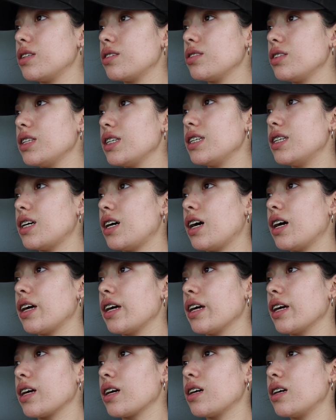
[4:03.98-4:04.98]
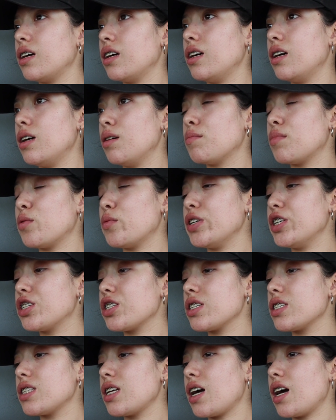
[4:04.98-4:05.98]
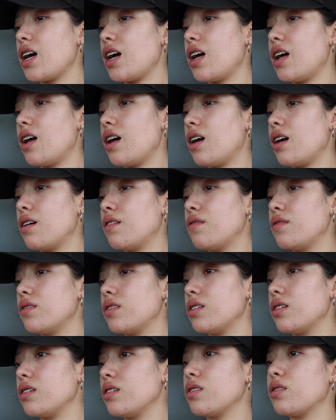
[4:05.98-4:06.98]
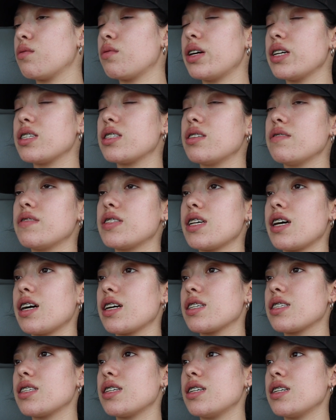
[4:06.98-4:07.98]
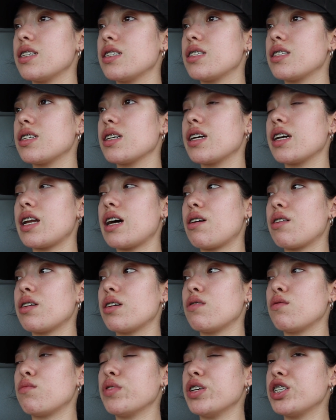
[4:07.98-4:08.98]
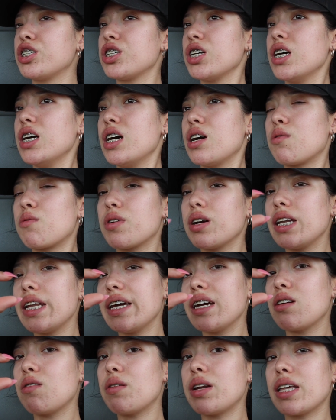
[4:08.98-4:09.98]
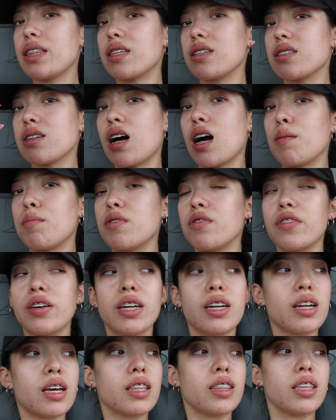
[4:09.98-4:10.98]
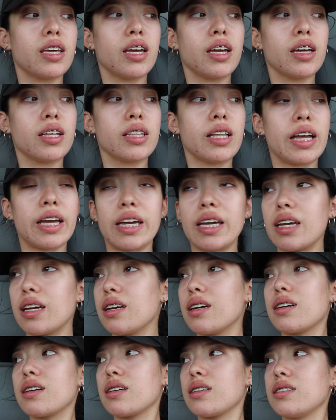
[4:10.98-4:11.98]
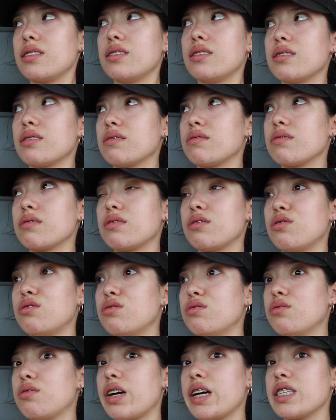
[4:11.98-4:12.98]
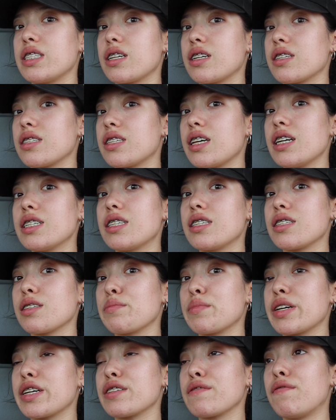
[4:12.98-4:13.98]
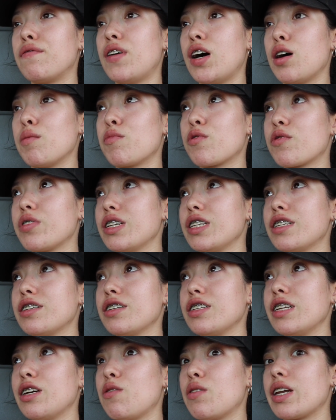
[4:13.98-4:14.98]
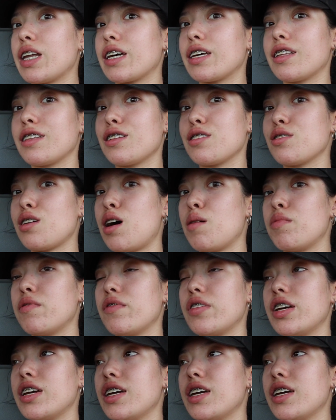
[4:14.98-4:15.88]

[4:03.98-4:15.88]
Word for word: literally dying but we just have the rest of Texas to get out of, which we're like going at the top of it. Nothing like too crazy because Texas is the biggest fuck. But we're literally going like at the top of